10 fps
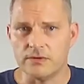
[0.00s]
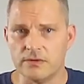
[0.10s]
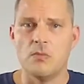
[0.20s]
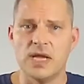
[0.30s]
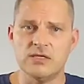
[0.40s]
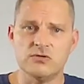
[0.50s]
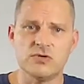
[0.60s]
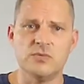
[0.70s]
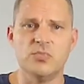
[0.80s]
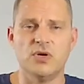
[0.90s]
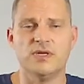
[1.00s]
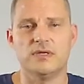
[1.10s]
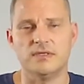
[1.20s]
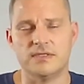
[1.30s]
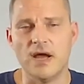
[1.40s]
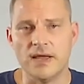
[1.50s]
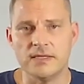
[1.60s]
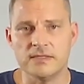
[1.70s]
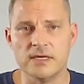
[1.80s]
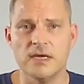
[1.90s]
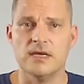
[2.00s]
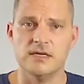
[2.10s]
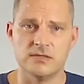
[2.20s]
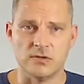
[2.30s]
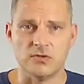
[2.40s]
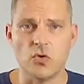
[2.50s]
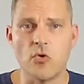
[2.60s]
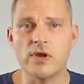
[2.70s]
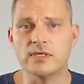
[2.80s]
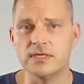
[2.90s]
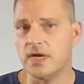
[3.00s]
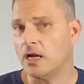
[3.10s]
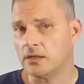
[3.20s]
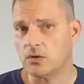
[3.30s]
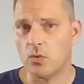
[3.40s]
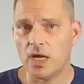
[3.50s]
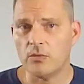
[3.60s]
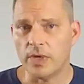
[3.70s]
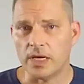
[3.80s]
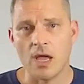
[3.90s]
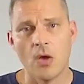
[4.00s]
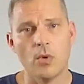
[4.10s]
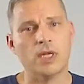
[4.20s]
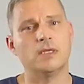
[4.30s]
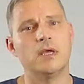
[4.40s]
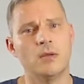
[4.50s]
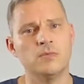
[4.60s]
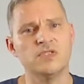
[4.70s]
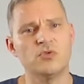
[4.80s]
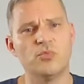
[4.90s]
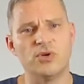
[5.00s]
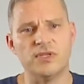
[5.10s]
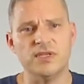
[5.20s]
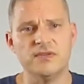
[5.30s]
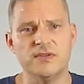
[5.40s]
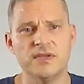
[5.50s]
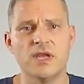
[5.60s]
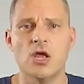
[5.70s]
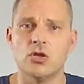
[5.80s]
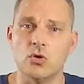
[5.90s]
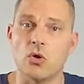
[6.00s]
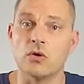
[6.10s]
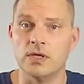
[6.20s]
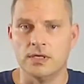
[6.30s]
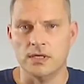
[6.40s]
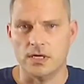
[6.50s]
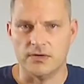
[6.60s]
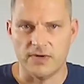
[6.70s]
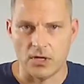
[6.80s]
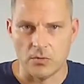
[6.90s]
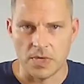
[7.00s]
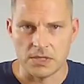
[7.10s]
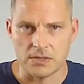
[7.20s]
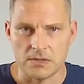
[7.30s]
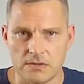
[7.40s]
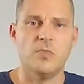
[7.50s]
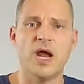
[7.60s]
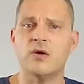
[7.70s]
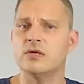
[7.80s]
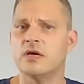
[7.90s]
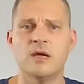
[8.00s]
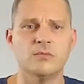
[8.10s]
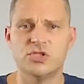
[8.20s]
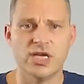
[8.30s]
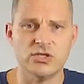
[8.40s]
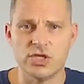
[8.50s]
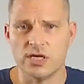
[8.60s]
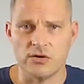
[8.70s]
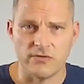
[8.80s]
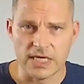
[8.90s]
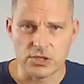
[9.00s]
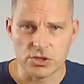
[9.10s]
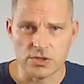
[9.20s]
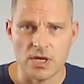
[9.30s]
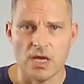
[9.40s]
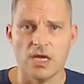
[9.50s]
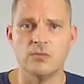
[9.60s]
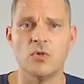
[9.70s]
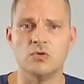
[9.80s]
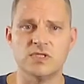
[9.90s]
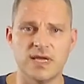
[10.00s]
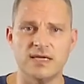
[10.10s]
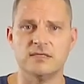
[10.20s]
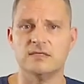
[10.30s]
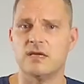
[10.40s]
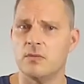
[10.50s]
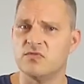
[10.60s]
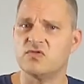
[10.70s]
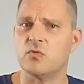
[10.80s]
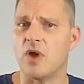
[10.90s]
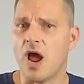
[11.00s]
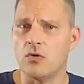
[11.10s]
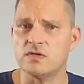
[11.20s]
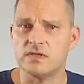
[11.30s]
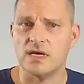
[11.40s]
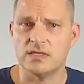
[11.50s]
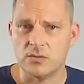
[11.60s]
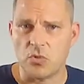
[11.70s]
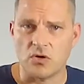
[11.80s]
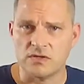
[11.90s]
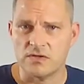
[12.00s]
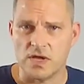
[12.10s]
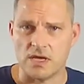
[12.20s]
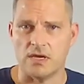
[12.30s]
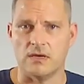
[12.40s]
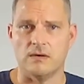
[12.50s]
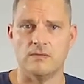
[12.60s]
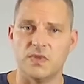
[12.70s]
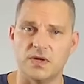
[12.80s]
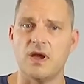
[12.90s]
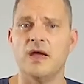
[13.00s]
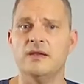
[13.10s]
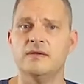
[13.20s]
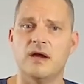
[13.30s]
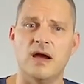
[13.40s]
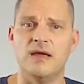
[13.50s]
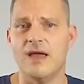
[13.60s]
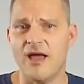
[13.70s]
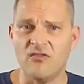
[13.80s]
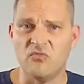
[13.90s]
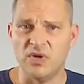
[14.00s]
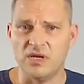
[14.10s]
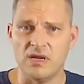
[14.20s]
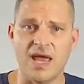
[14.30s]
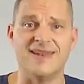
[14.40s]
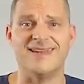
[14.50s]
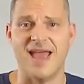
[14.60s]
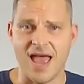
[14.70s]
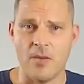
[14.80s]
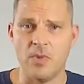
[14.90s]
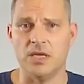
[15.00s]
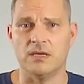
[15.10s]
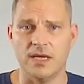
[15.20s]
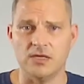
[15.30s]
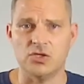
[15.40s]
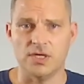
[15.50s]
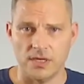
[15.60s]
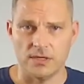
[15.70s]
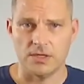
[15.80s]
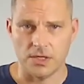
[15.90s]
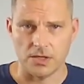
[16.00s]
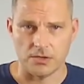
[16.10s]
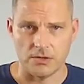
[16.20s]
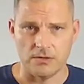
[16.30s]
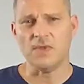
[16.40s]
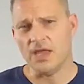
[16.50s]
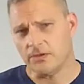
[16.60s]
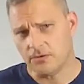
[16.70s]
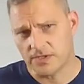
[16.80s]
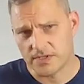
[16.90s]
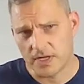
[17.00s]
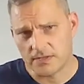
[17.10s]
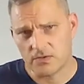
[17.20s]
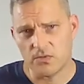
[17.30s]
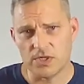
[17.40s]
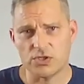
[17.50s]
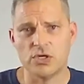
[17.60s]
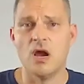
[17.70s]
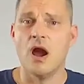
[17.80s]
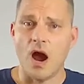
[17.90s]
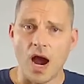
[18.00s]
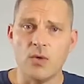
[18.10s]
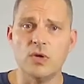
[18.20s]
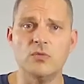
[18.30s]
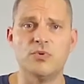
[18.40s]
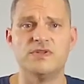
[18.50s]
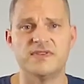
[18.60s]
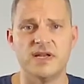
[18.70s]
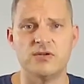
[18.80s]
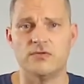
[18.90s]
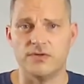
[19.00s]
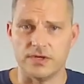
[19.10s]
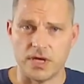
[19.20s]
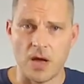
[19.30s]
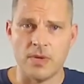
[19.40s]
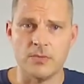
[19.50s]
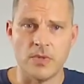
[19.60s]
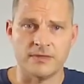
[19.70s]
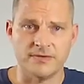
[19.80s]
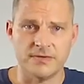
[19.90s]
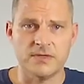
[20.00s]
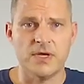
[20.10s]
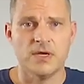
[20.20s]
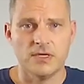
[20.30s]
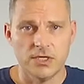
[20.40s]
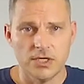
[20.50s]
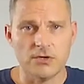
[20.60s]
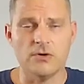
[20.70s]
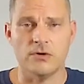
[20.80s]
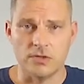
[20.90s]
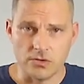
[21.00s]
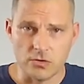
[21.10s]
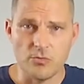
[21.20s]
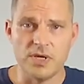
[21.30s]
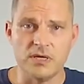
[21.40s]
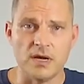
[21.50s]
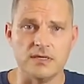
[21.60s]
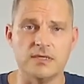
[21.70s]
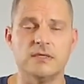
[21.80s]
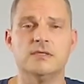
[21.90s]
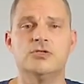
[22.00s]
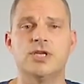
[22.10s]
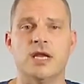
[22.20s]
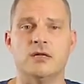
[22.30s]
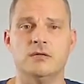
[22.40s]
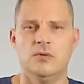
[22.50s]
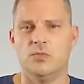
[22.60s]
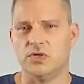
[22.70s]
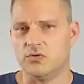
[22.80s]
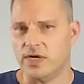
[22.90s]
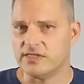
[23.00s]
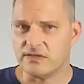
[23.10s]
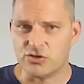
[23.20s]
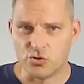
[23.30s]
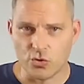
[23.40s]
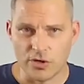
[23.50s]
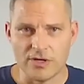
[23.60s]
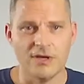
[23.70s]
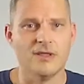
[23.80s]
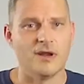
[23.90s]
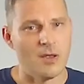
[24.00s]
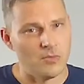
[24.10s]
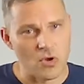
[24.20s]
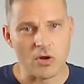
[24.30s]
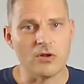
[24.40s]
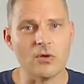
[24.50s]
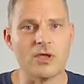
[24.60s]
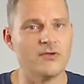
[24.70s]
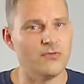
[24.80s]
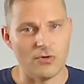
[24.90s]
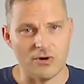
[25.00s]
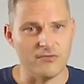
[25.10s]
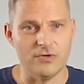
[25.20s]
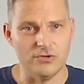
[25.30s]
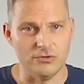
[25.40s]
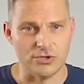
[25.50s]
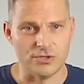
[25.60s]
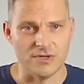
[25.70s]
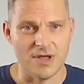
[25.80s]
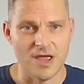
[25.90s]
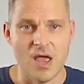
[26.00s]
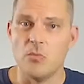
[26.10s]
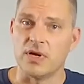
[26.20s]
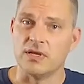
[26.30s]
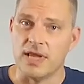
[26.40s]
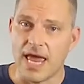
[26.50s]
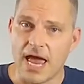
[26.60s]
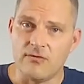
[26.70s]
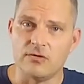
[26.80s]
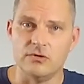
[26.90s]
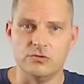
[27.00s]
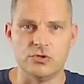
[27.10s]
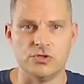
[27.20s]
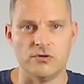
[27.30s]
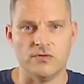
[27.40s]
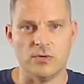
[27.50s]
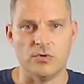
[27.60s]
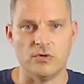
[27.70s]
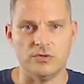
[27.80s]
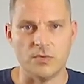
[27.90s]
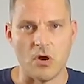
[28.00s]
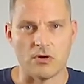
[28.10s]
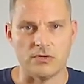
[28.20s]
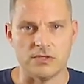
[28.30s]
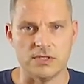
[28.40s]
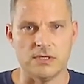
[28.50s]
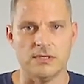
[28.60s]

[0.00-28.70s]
Mainstream political science is notoriously underwhelming when it comes to predicting non-linear developments. Paradigm-changing innovation in most cases comes from outside-the-box thinking, the kind I have been and am engaging in here, and the results of which I will present over the coming months here on European Idealist channel. But rest assured that I'm not looking for a revolution, but an evolution of liberal democracy.